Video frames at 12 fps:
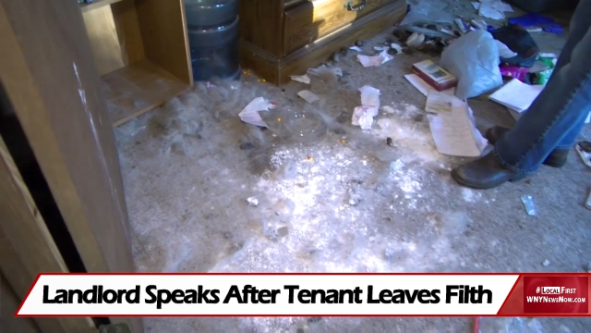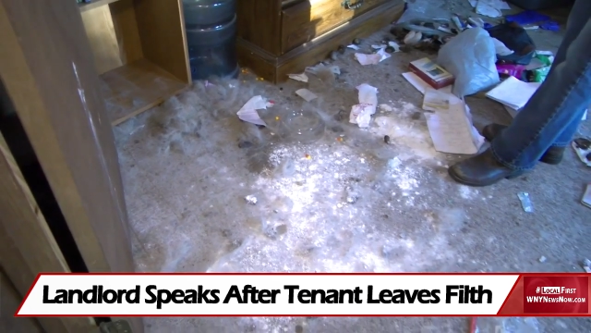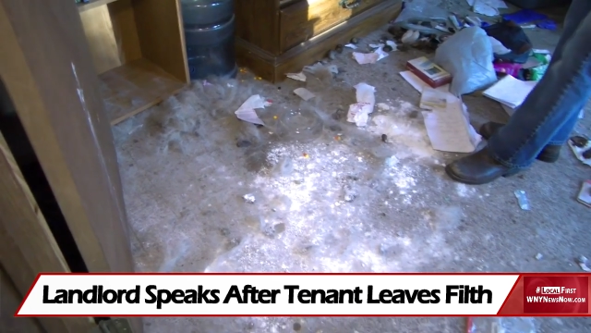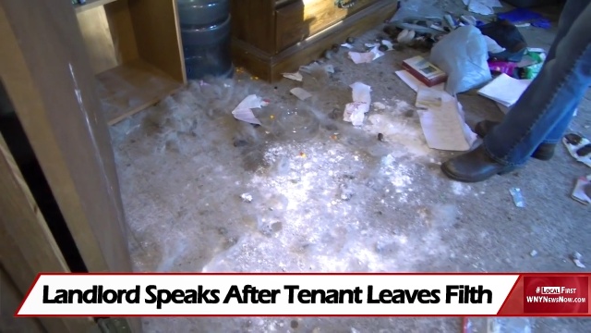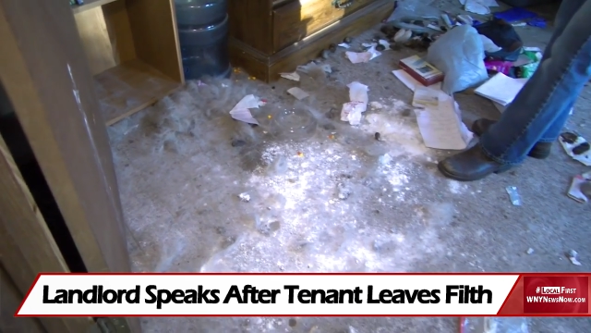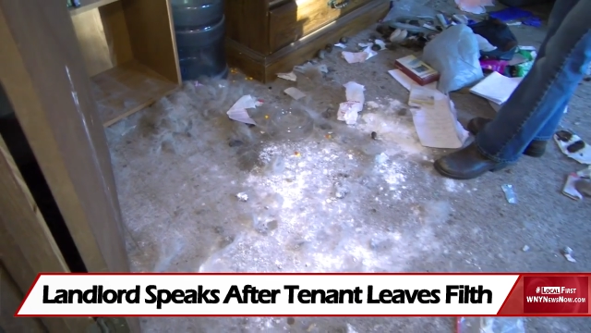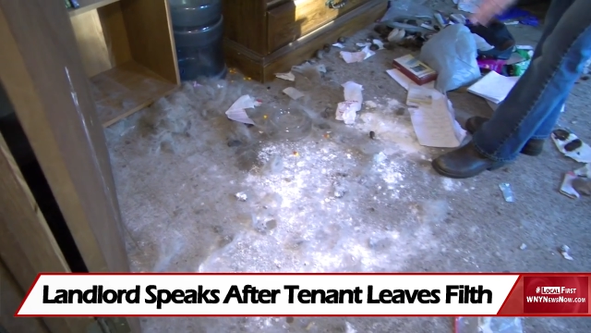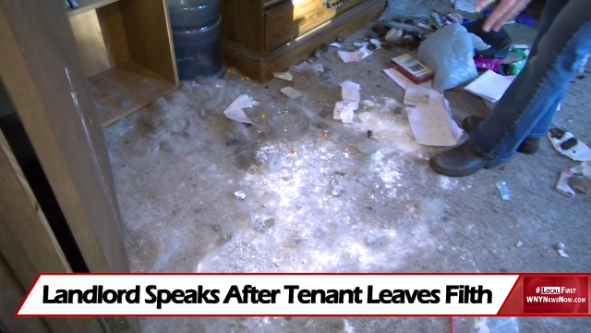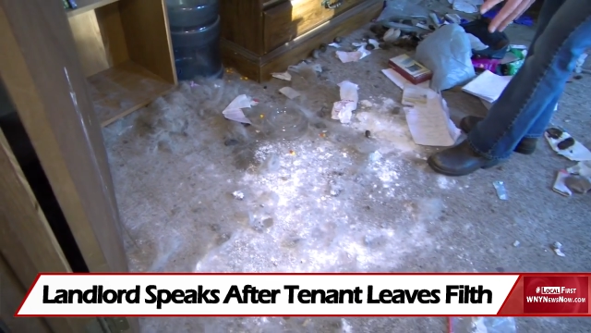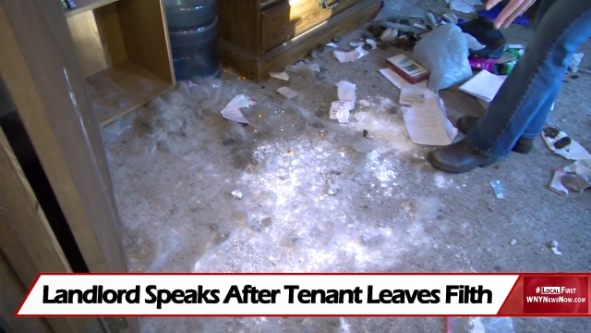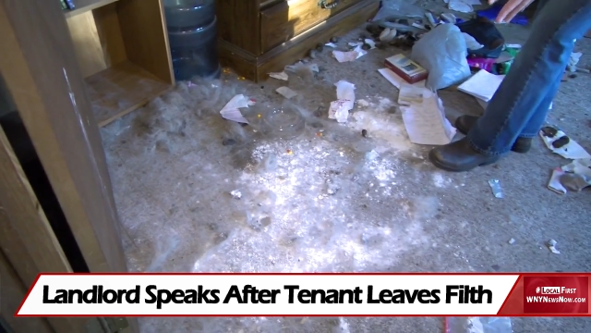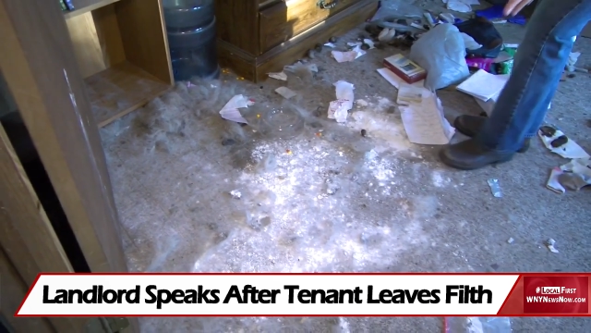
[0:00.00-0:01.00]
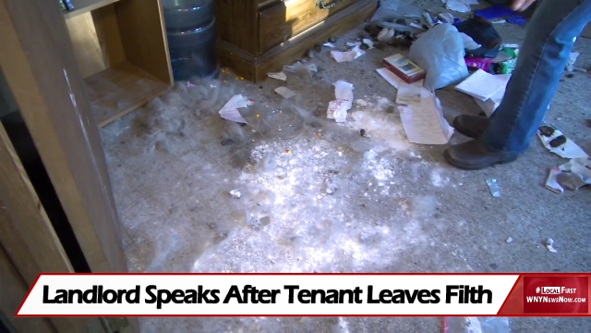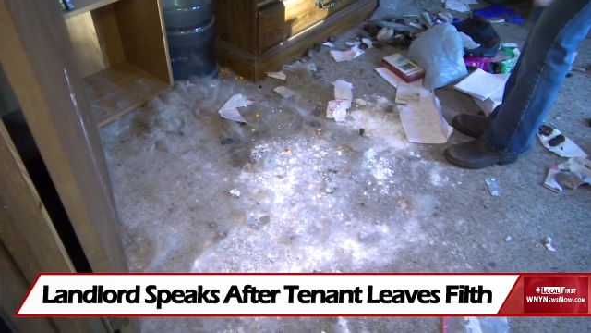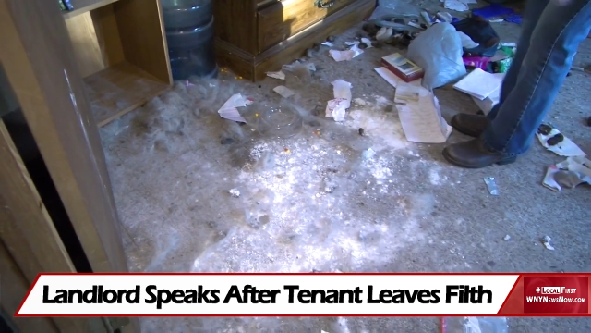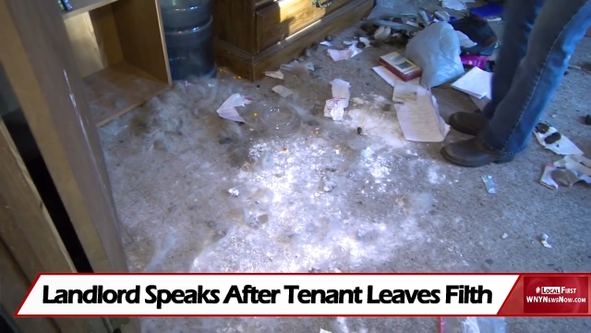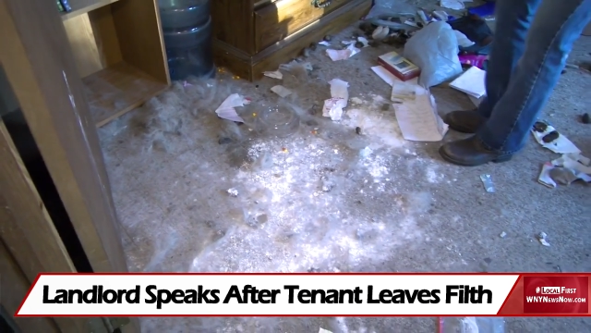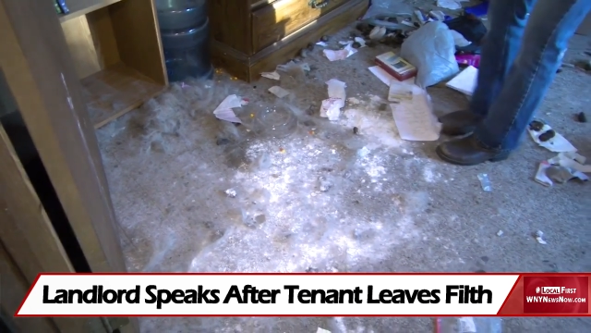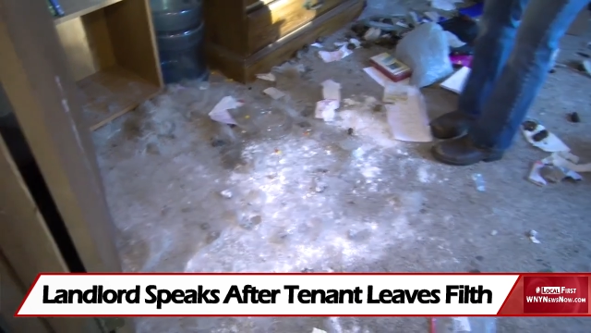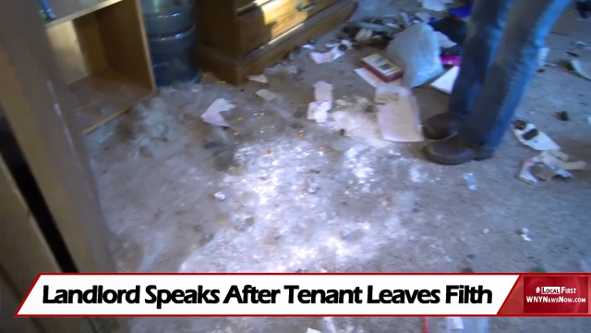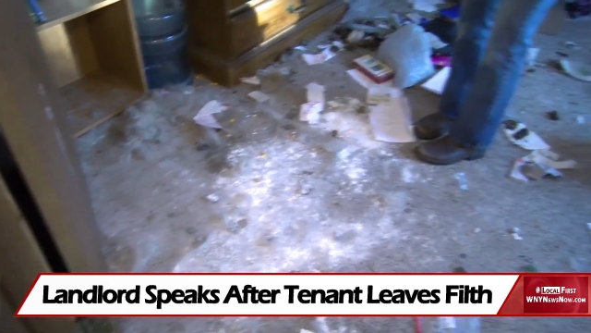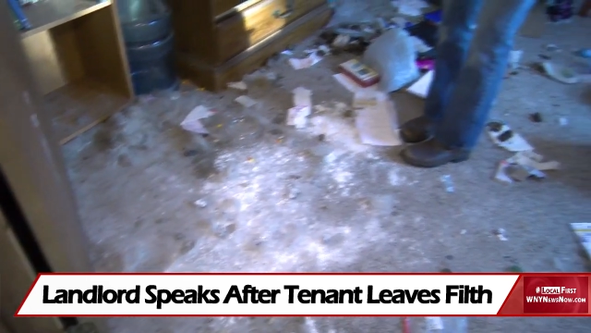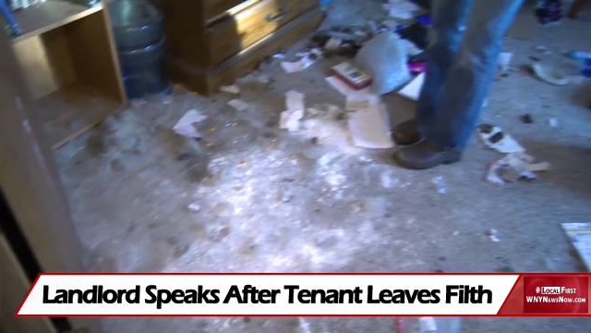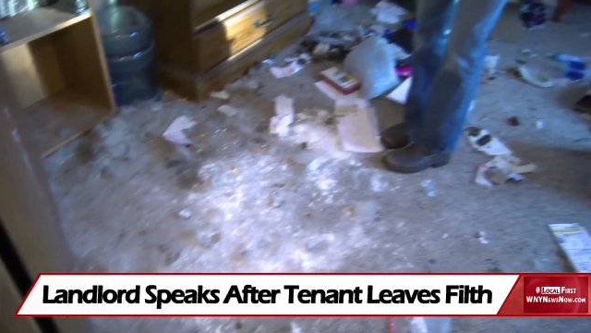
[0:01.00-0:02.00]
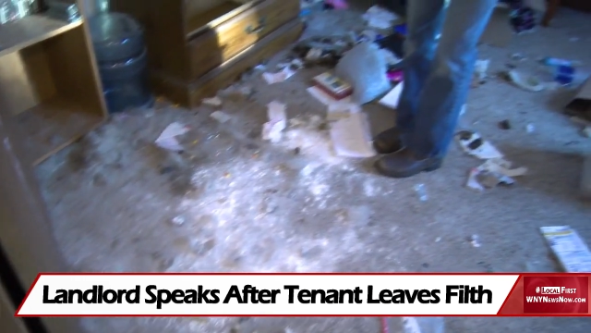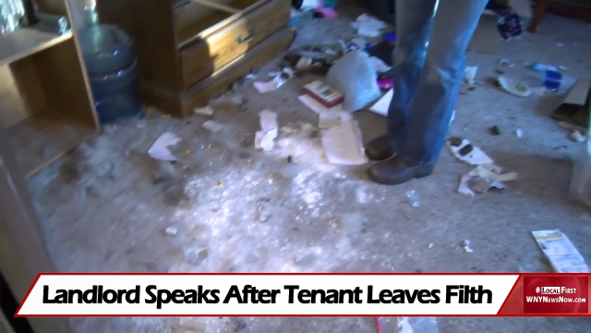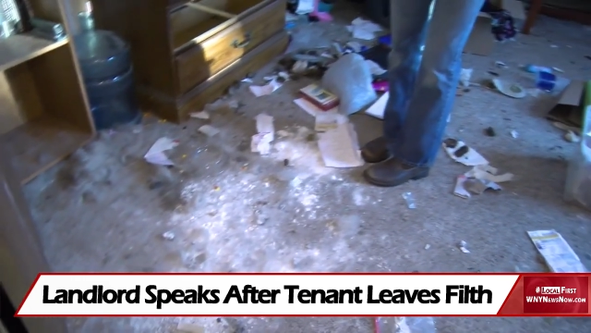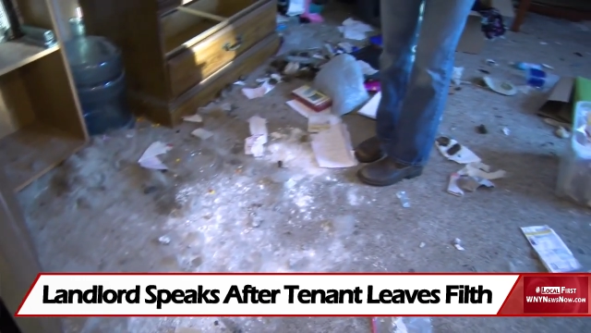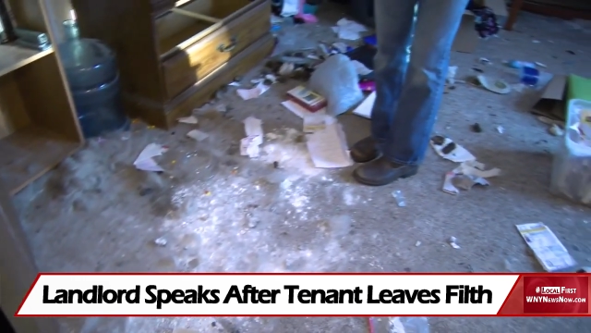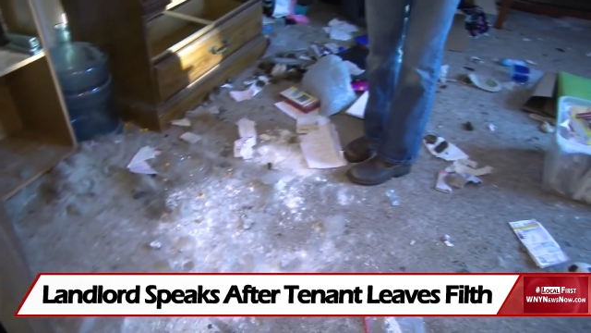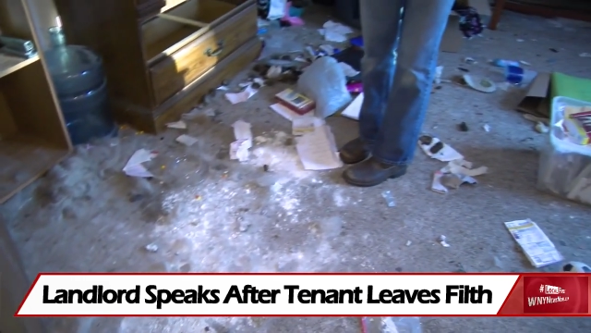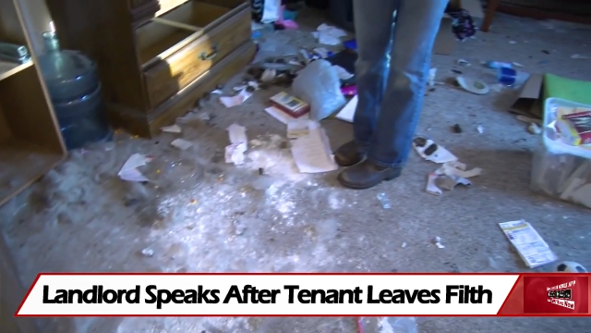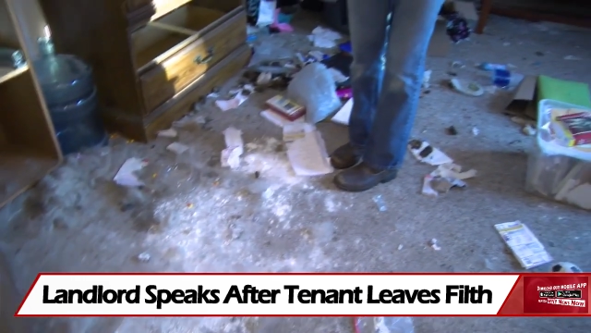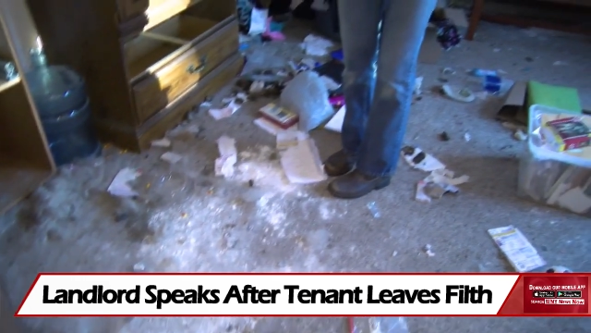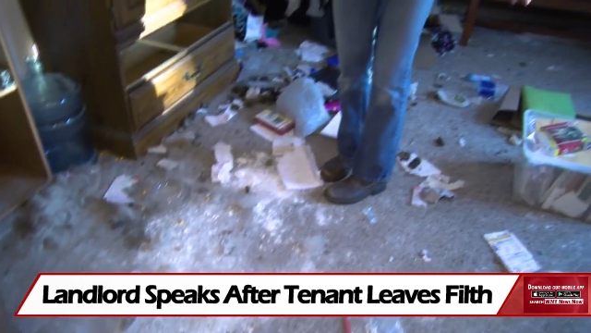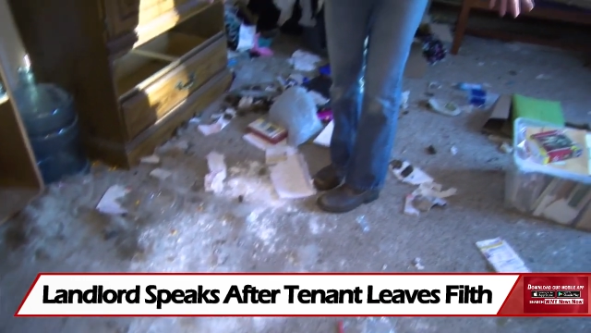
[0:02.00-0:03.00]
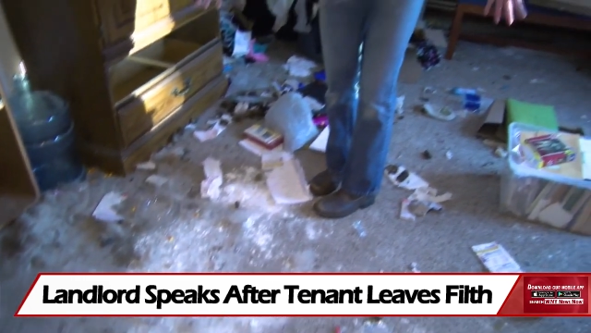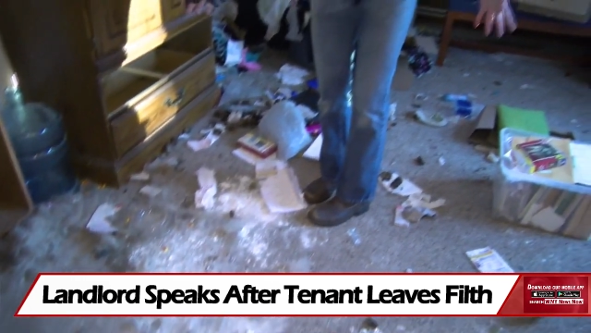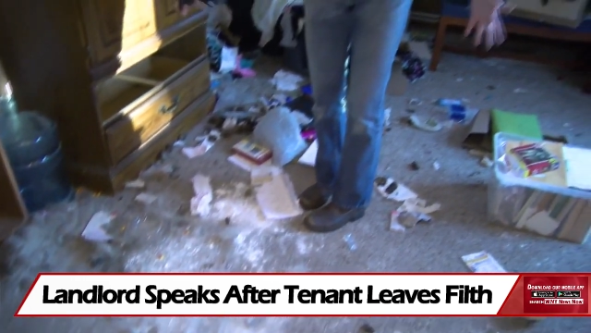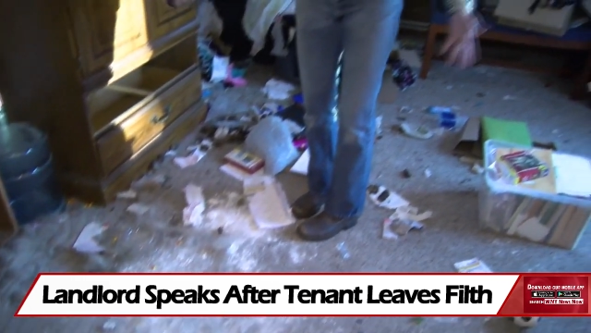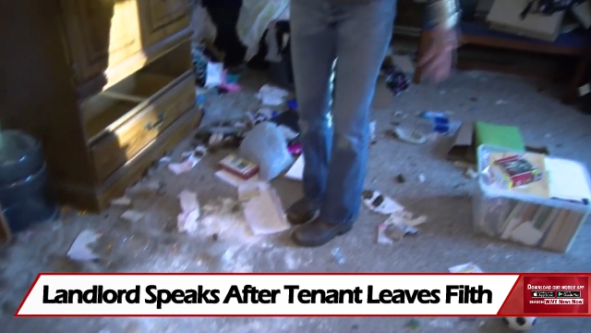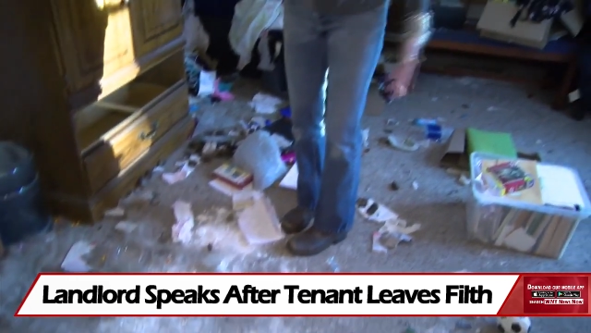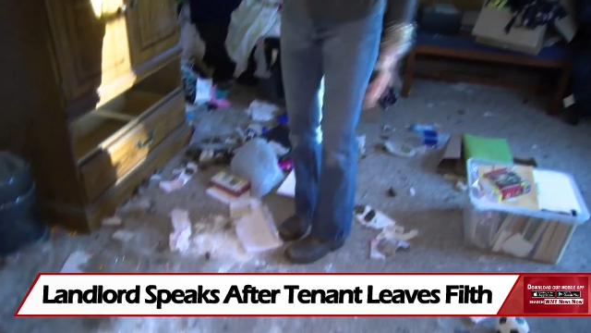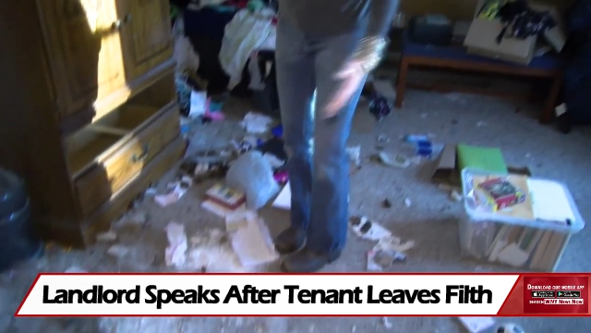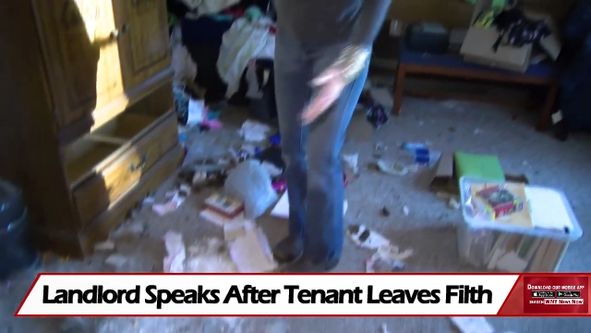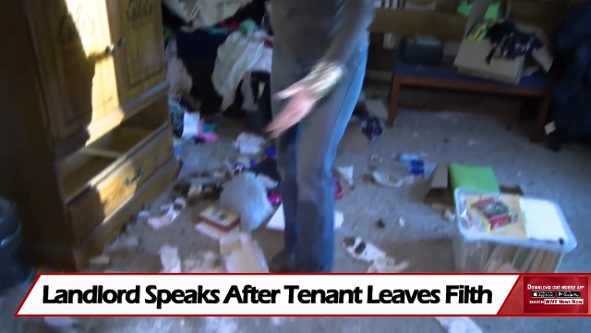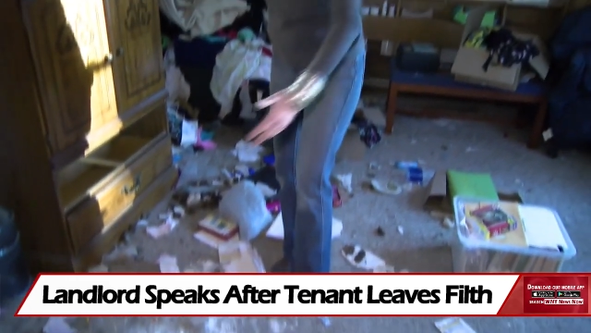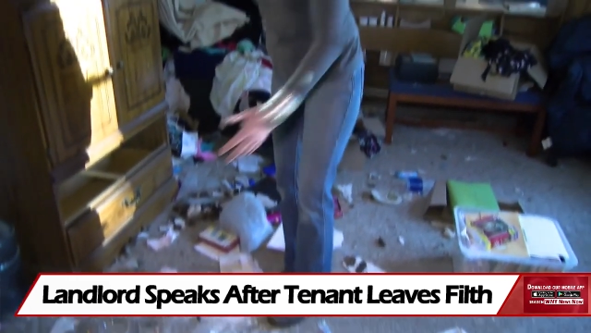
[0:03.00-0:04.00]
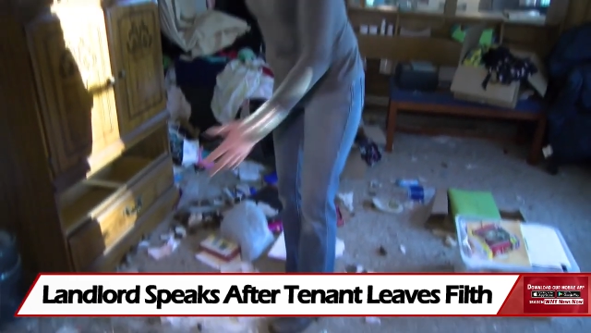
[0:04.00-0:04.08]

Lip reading: [unreadable: no face in view]